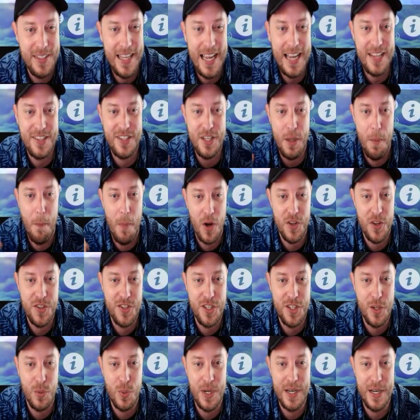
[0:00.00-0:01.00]
That's a
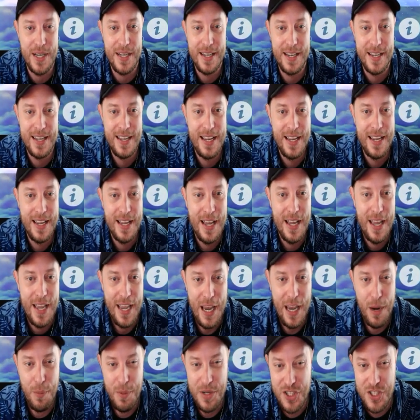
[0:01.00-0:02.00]
monster win.
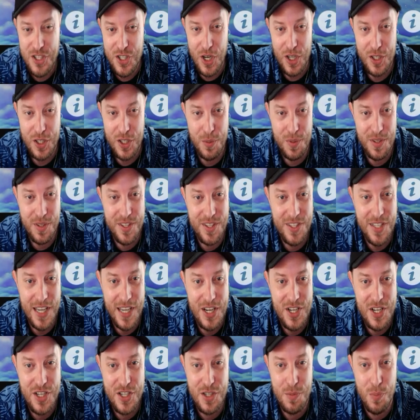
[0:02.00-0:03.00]
And we started with
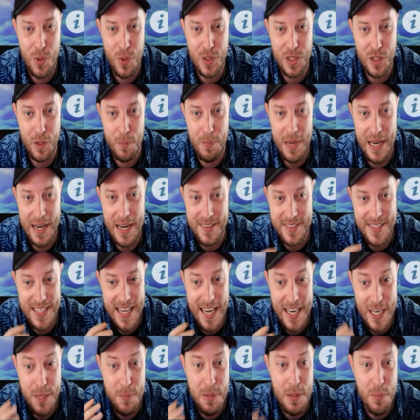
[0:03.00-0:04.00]
such a small little balance. Can
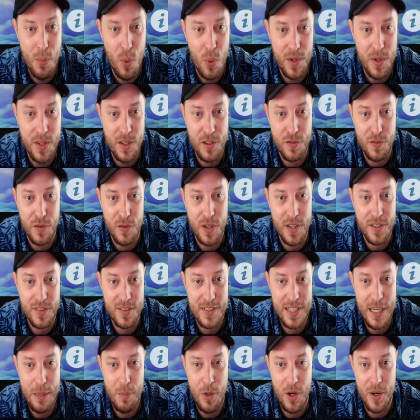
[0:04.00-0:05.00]
there be more in this for us?
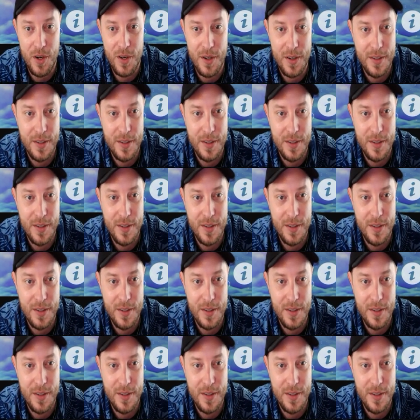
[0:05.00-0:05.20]
Come on.